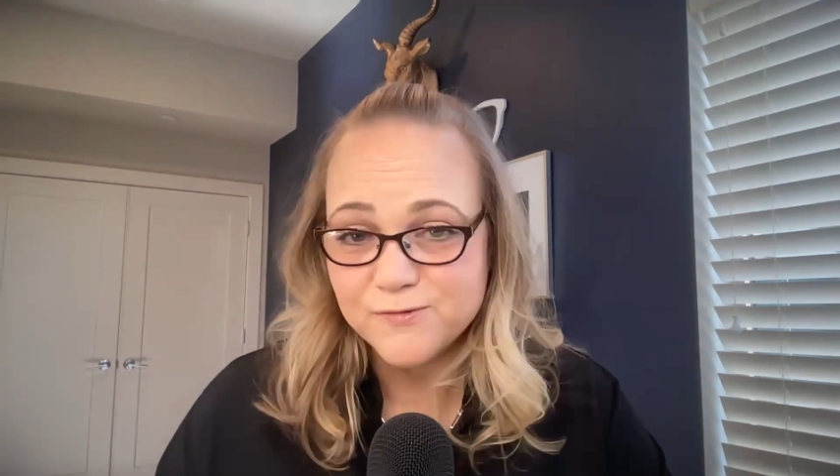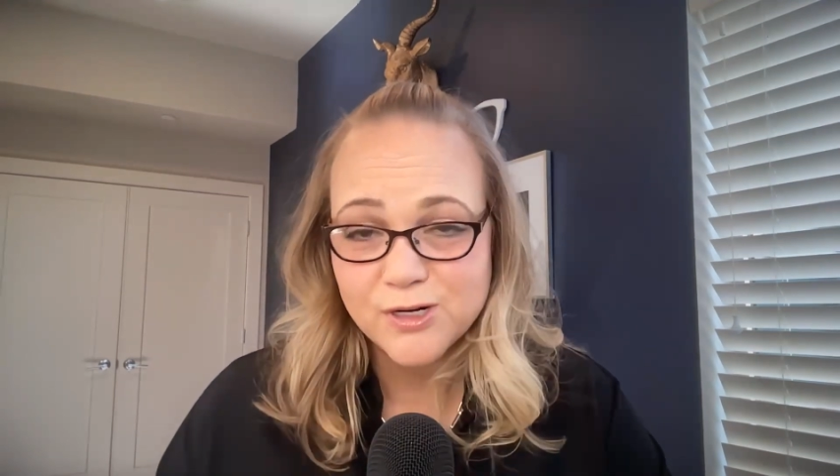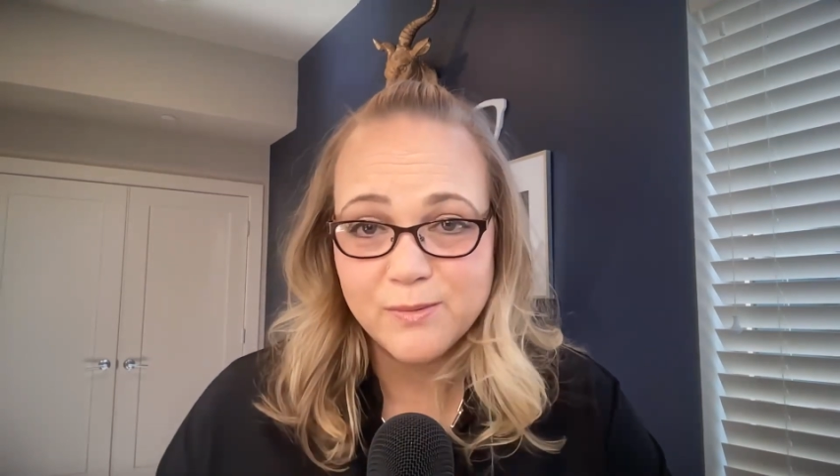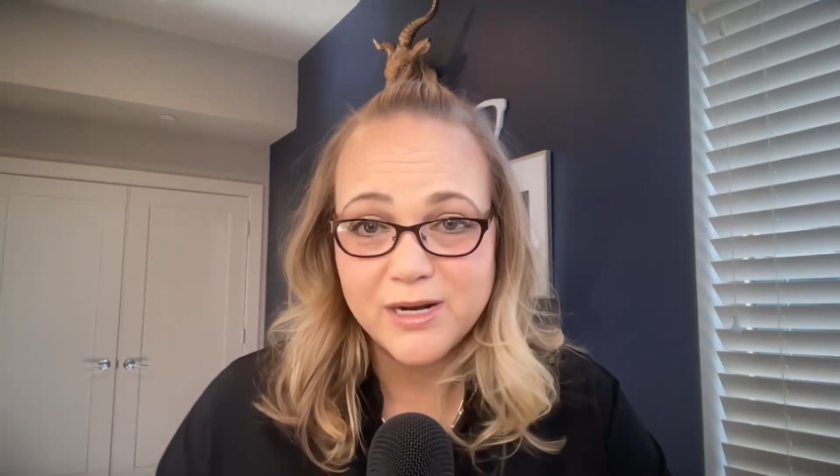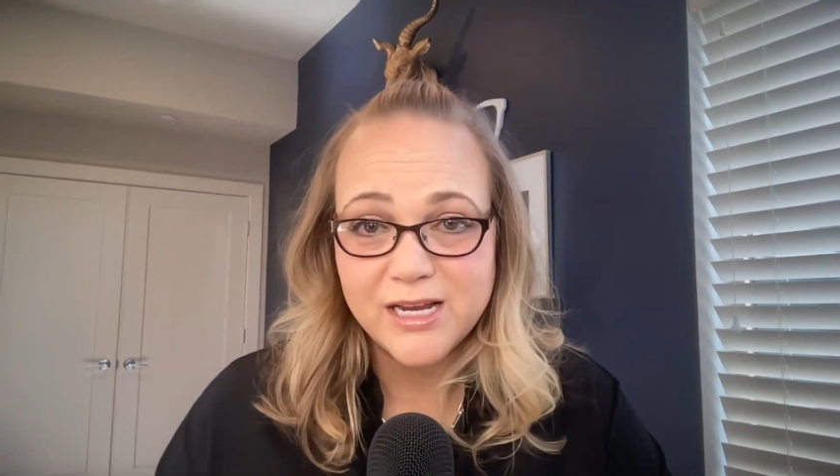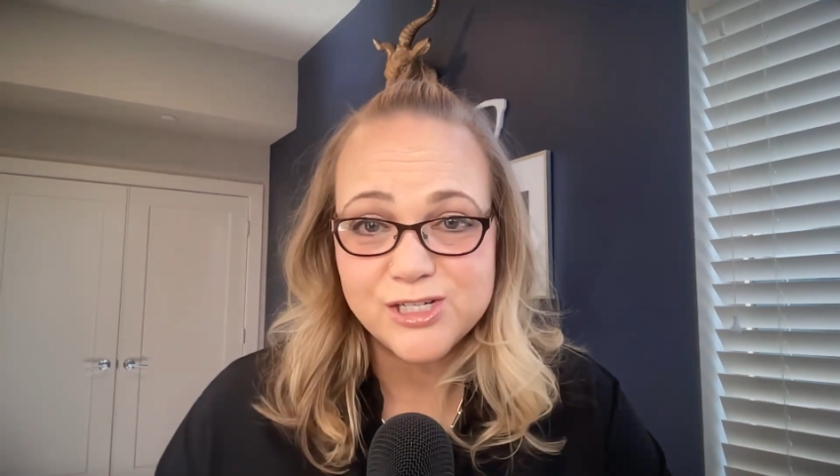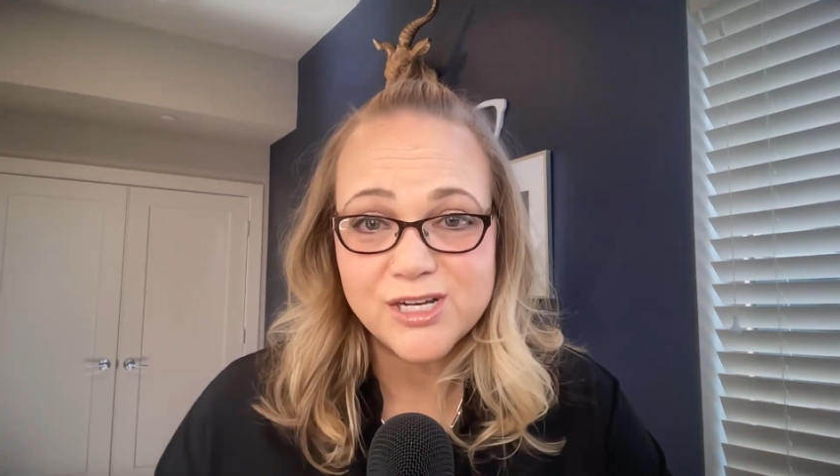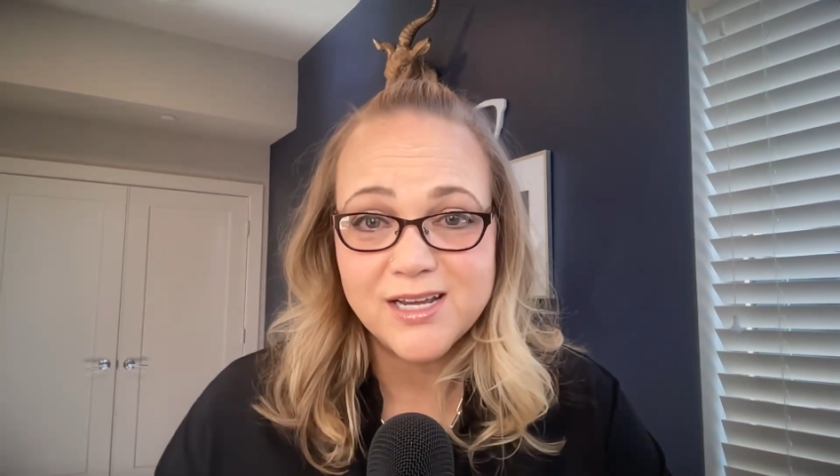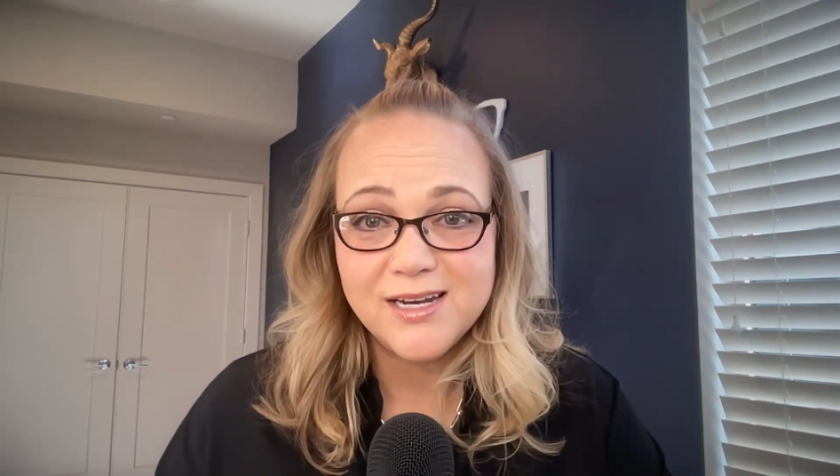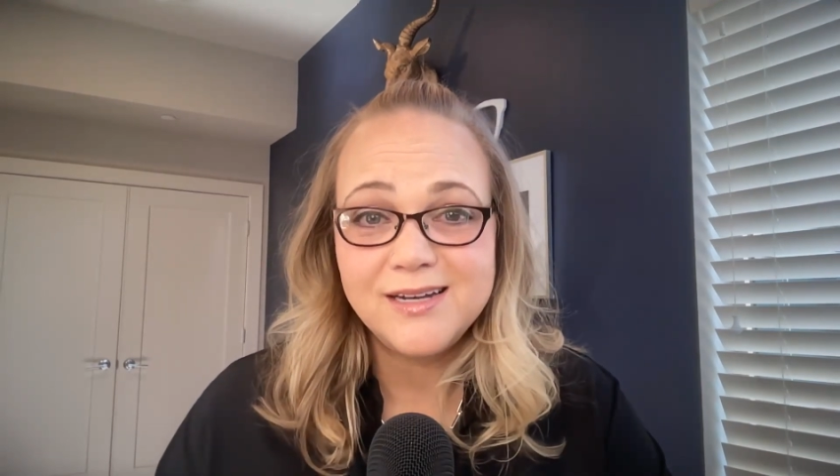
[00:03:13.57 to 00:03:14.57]

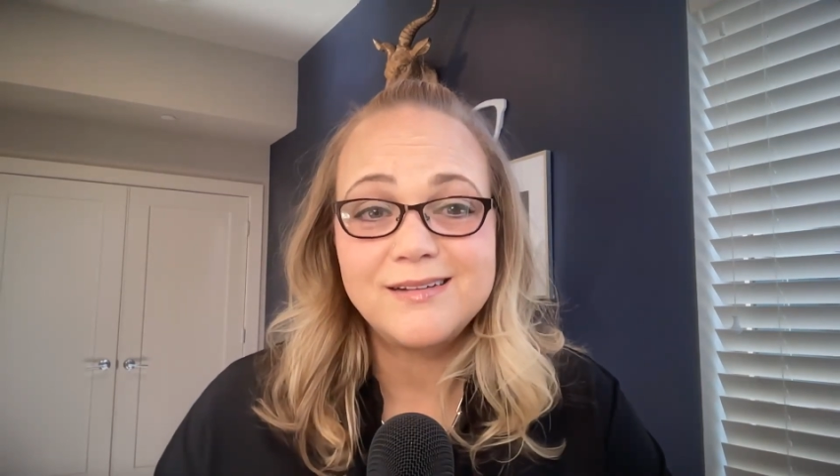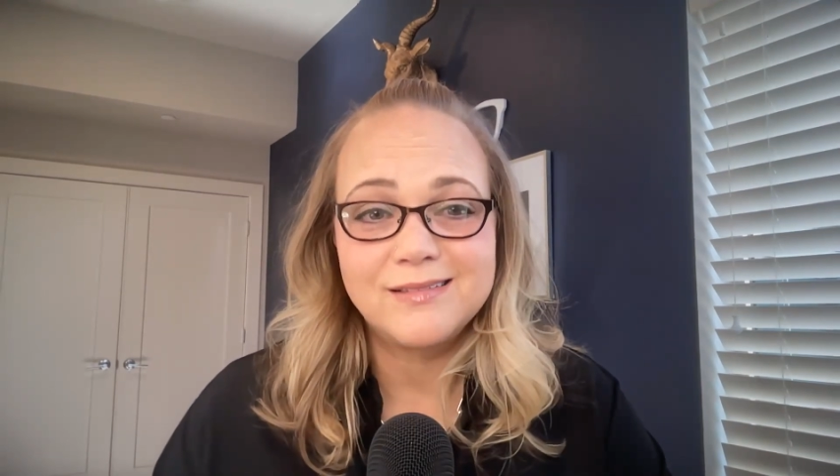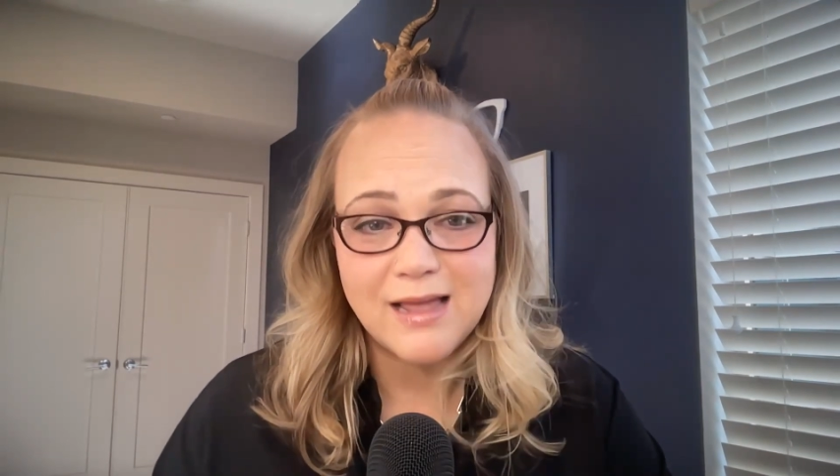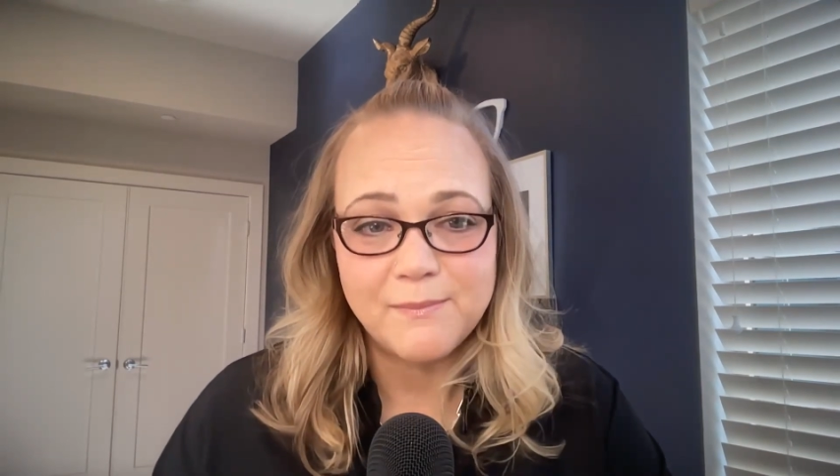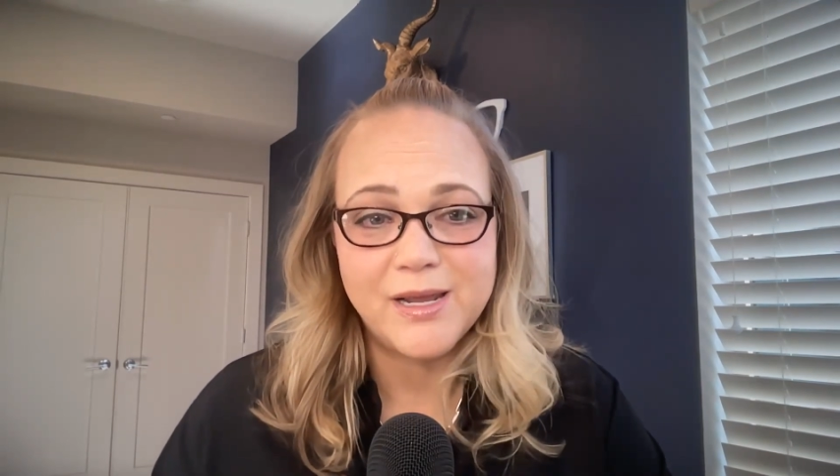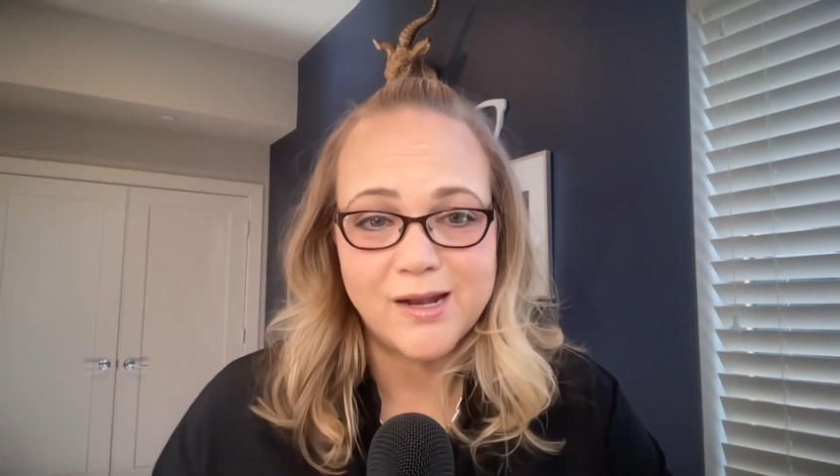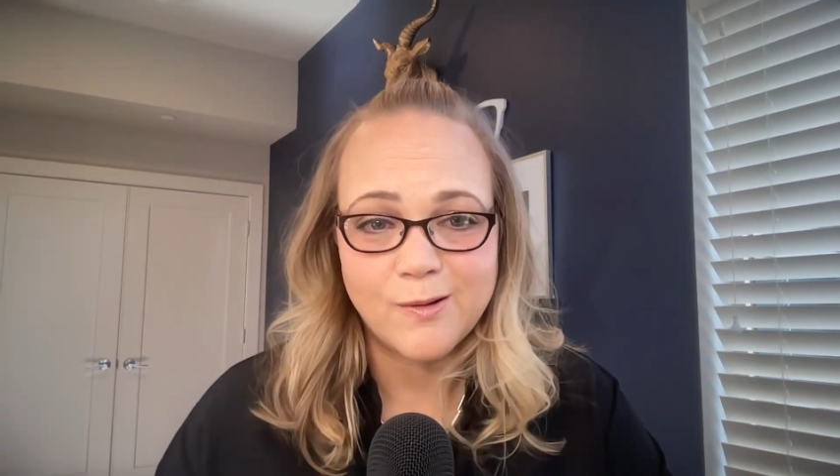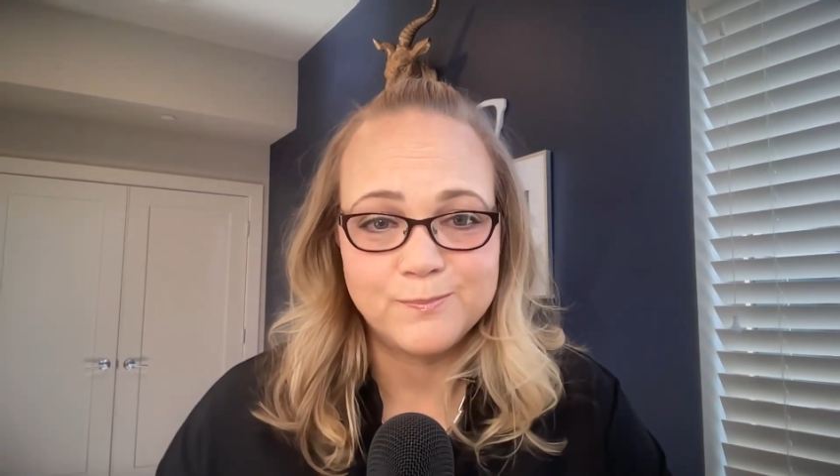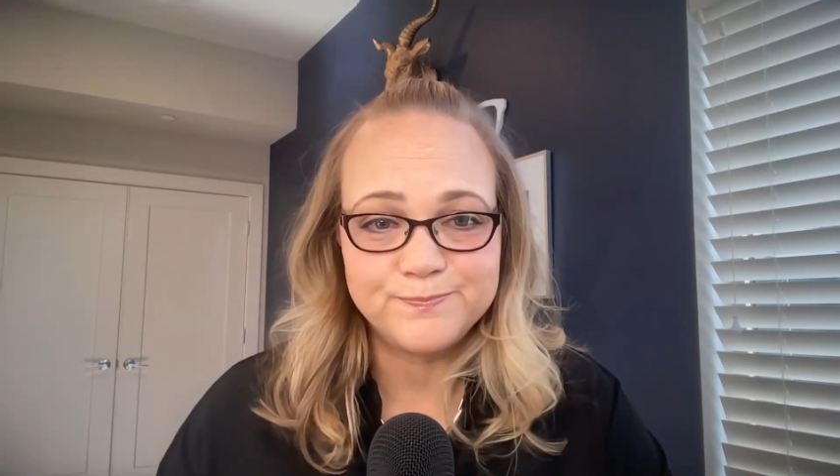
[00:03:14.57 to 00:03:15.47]
termination, let me know.